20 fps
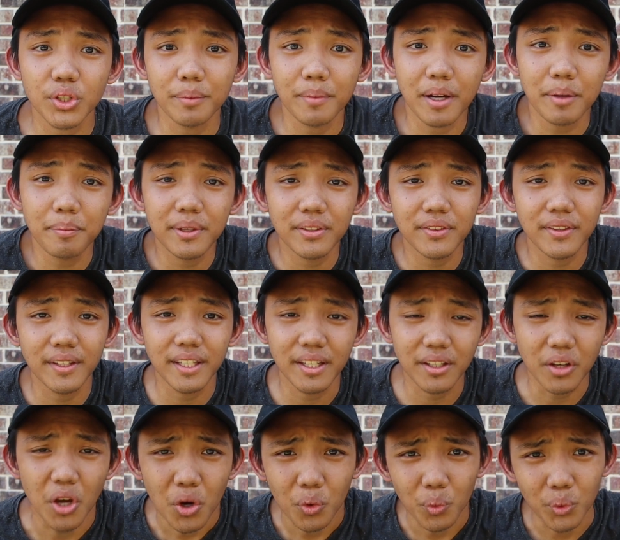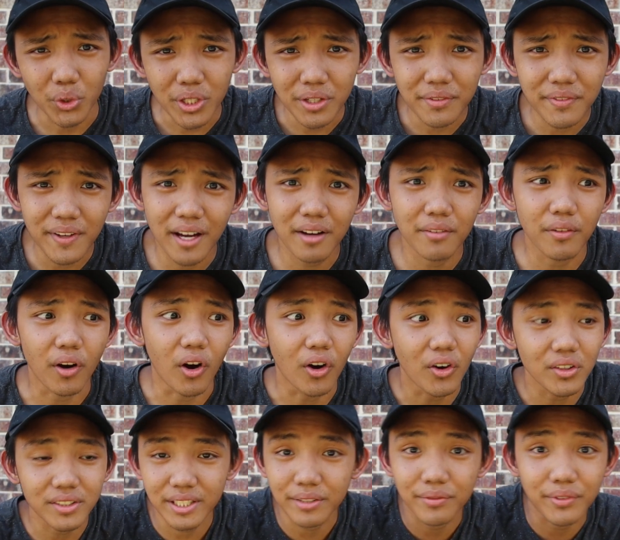you might be thinking, what if you have
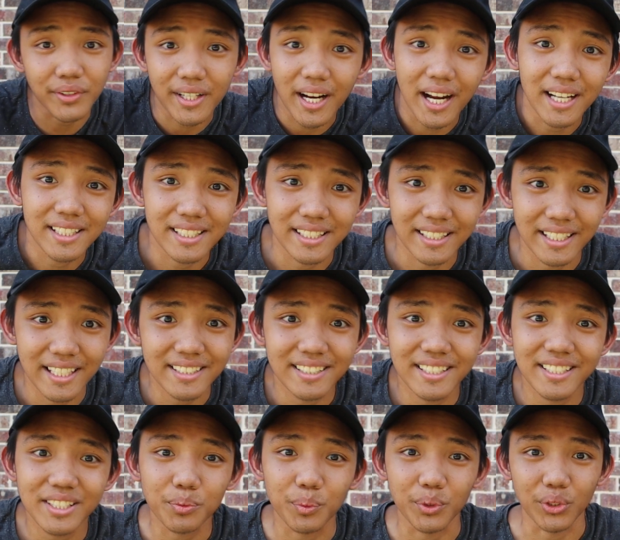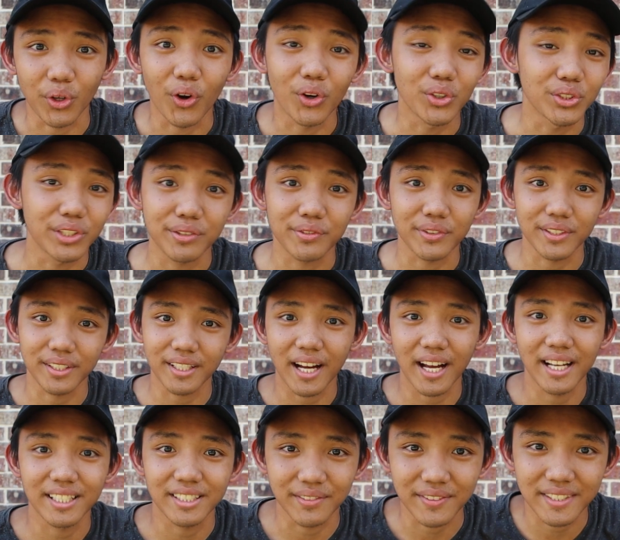all different kinds of lenses with all different
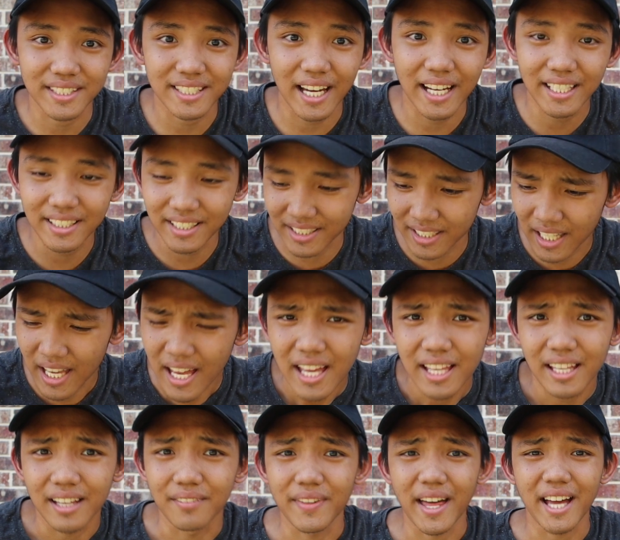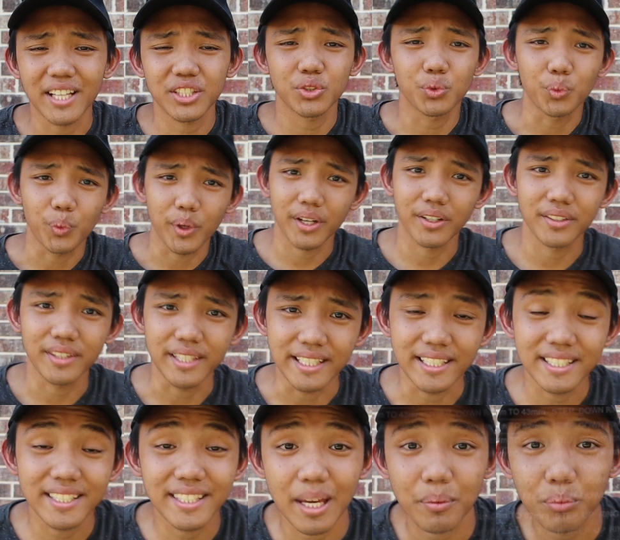kinds of sizes? And that's where the
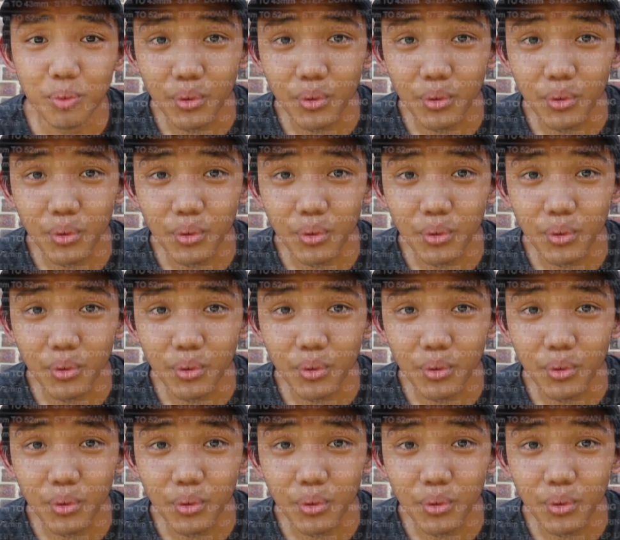step